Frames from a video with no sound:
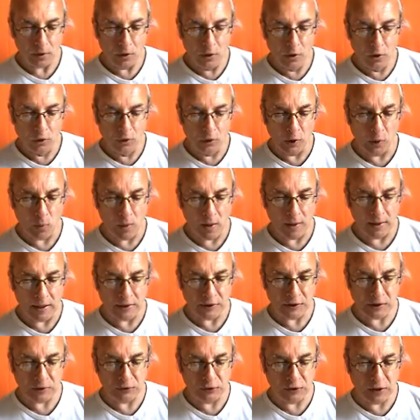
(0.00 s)
"Holy one,
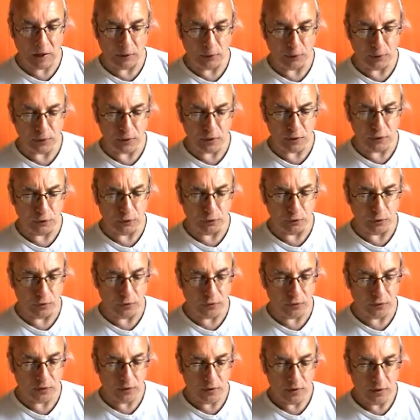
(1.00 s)
I shall tell you the
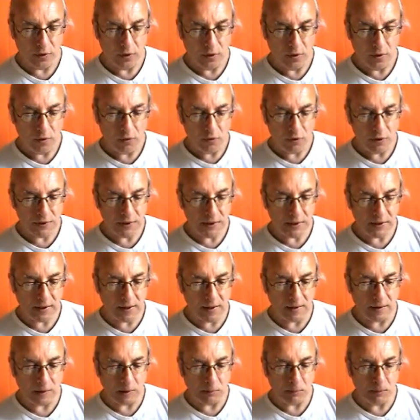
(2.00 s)
truth. There is
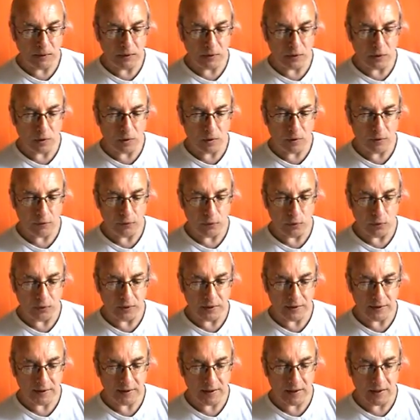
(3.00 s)
a kingdom in the north
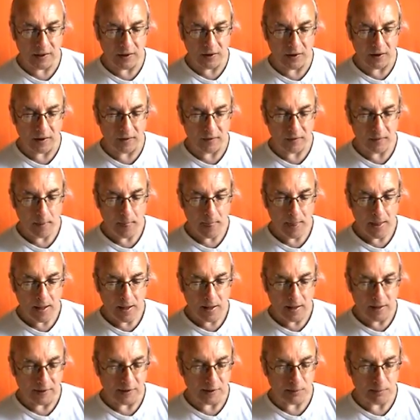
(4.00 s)
known as Kira.
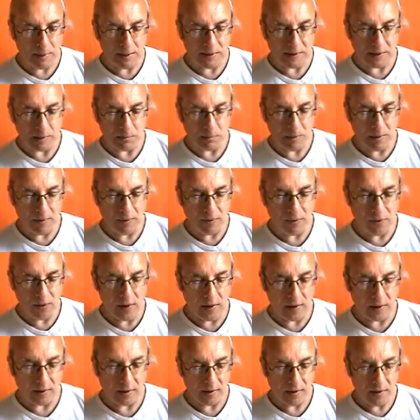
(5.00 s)
I spent a month
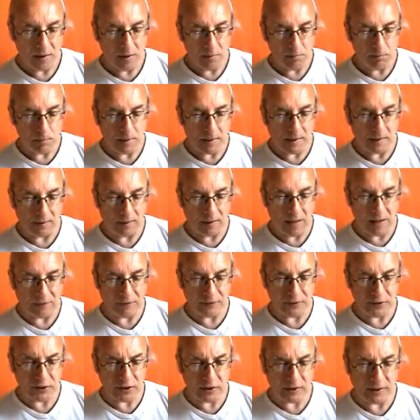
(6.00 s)
there, being
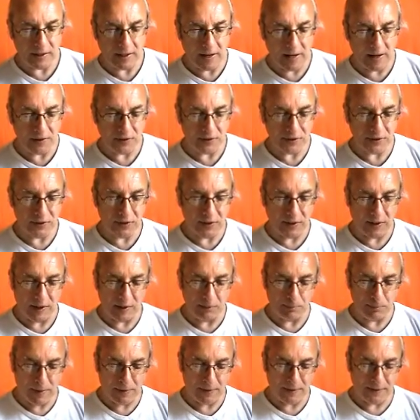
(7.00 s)
lavishly
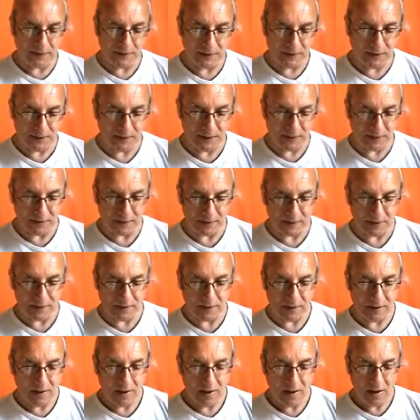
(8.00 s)
entertained by the
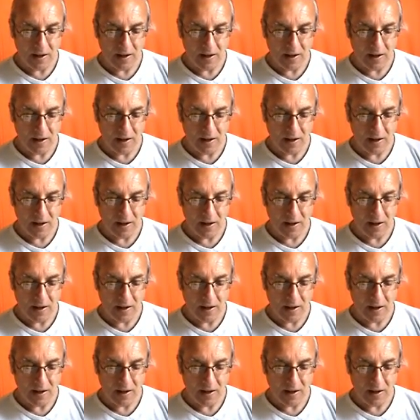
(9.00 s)
citizens.